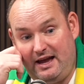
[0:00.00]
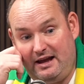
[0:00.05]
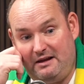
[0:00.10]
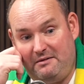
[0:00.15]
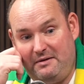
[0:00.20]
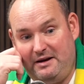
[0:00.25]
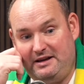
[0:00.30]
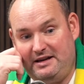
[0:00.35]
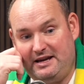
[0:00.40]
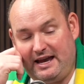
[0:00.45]
I
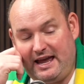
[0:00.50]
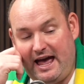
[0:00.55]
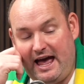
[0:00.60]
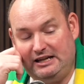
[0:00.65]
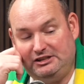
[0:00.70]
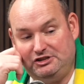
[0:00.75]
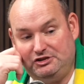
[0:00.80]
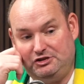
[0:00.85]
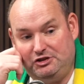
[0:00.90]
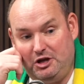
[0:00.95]
mean, you
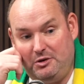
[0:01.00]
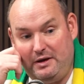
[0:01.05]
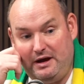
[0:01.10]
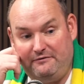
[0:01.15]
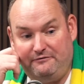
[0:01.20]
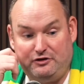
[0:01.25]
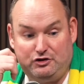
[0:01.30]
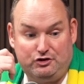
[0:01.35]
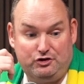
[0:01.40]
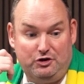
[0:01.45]
can't just do
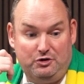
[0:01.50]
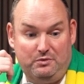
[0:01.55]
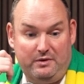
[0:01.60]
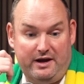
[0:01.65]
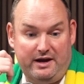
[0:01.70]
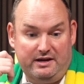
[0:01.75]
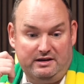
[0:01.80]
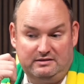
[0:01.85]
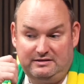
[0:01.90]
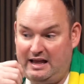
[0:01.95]
it for 2
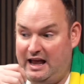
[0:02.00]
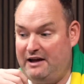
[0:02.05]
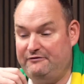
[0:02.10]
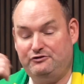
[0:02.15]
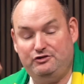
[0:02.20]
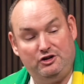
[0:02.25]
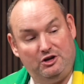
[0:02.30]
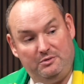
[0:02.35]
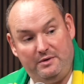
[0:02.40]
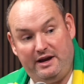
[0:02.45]
weeks, have
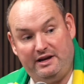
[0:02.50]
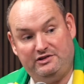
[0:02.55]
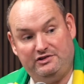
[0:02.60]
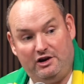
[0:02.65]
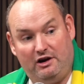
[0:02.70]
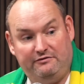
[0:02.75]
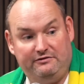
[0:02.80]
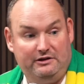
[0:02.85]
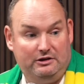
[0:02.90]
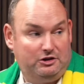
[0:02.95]
2 weeks
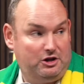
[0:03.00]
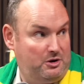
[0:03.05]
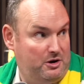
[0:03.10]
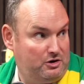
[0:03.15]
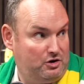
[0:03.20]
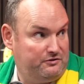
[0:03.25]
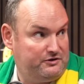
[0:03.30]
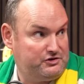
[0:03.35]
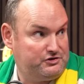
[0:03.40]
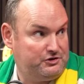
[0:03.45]
off, and do it
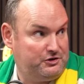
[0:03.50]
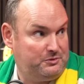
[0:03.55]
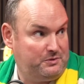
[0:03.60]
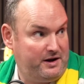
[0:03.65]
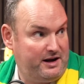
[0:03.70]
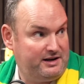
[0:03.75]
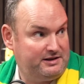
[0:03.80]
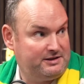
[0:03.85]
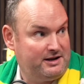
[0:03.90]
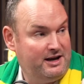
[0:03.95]
another 2 weeks.